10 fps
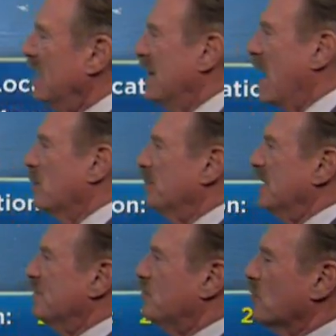That will
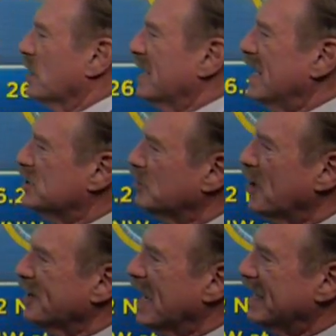be for late
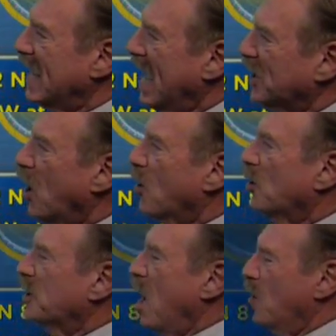tomorrow night and
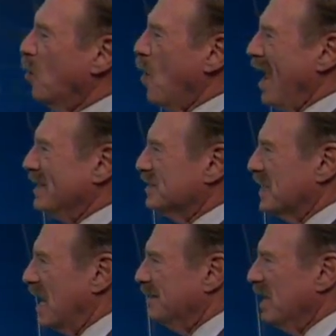on
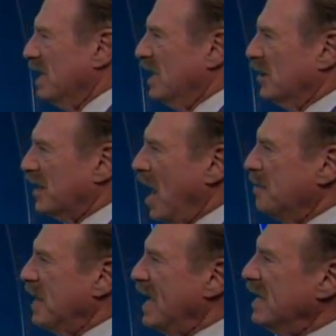Wednesday. On our
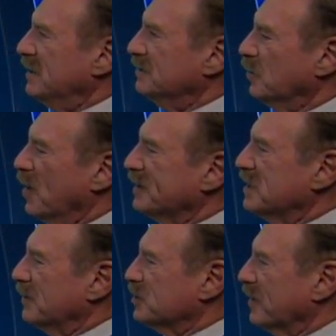bay, water
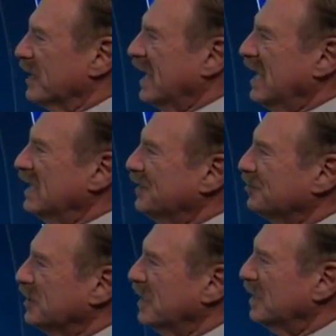temperature at
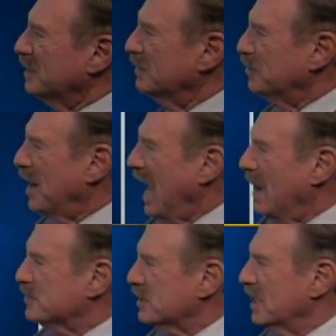83,
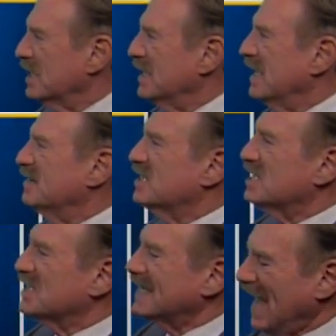perhaps a
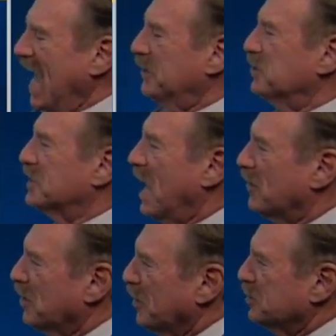scattered
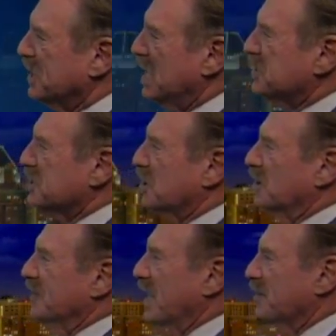shower, although chances
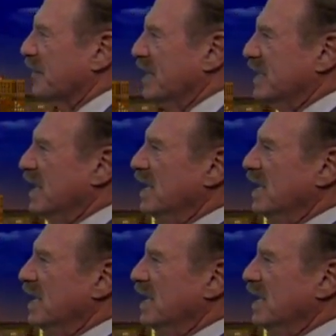aren't that great.